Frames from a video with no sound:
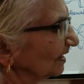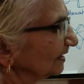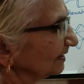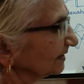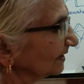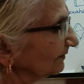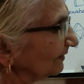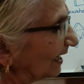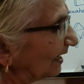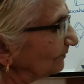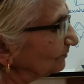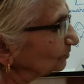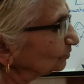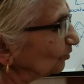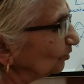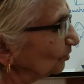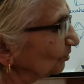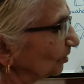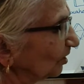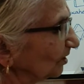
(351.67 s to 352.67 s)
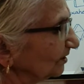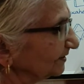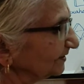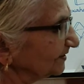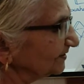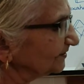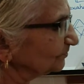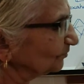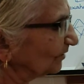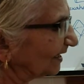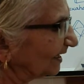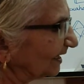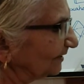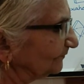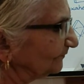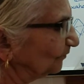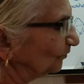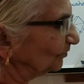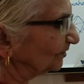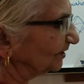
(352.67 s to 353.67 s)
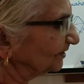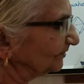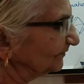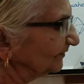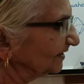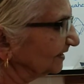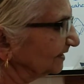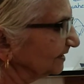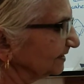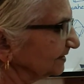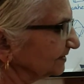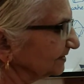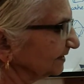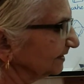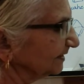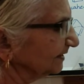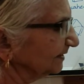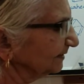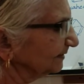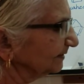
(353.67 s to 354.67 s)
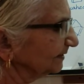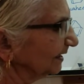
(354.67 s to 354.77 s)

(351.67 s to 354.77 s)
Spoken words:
Now I have scored all this so I can fold it very easily,